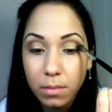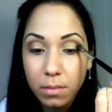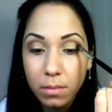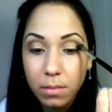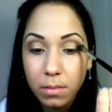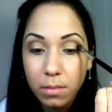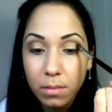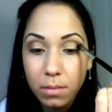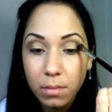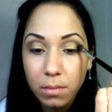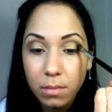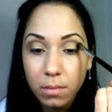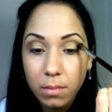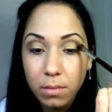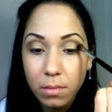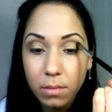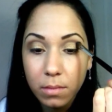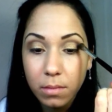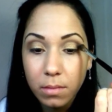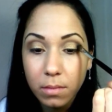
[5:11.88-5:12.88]

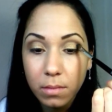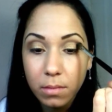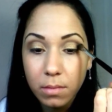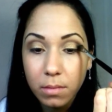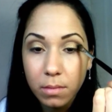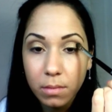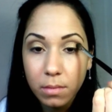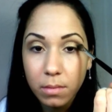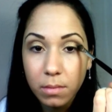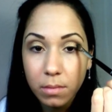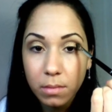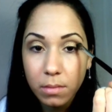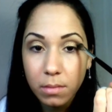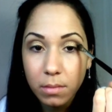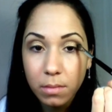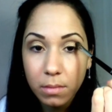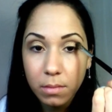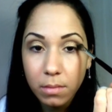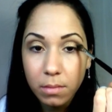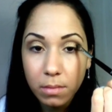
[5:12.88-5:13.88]

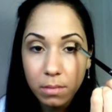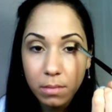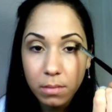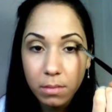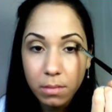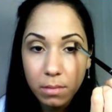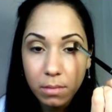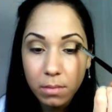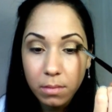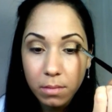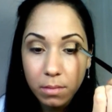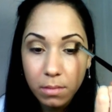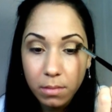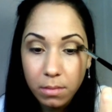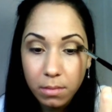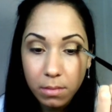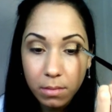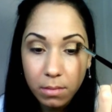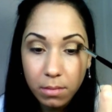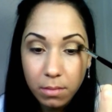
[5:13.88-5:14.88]

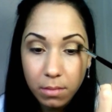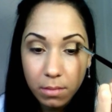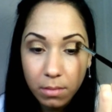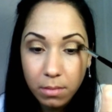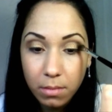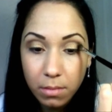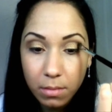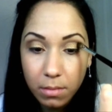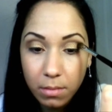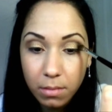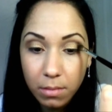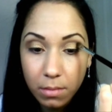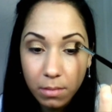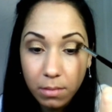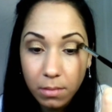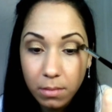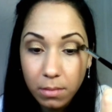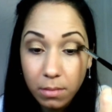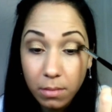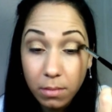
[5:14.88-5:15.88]

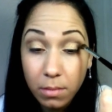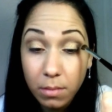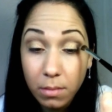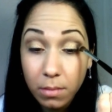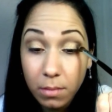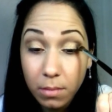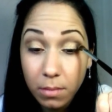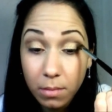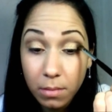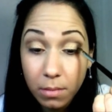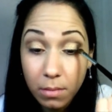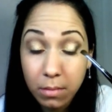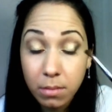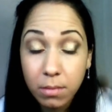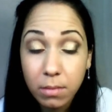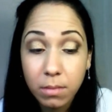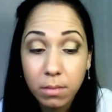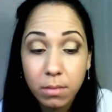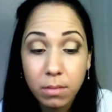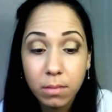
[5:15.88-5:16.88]

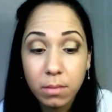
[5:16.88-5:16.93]
(silence)